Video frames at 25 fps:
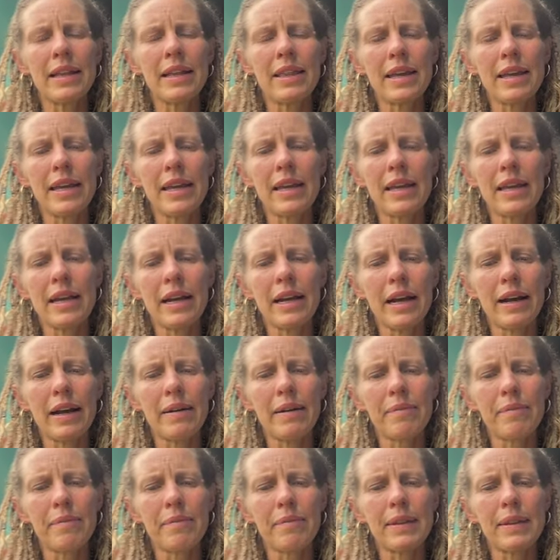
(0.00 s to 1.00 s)
The
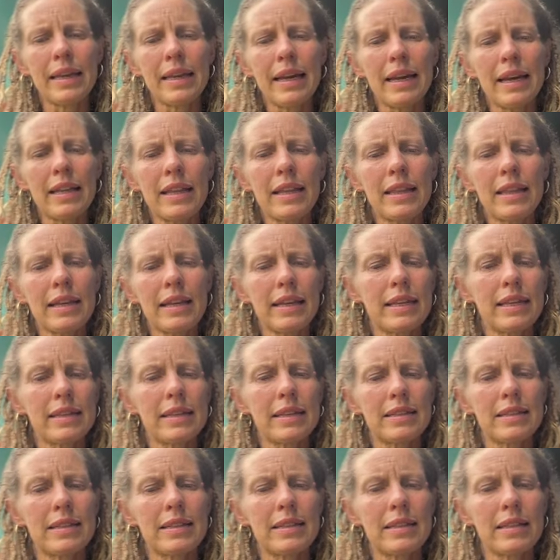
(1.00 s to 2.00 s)
other thing
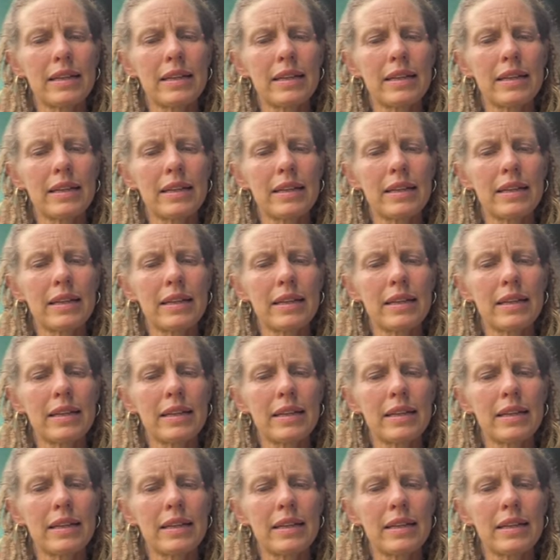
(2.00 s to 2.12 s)
is,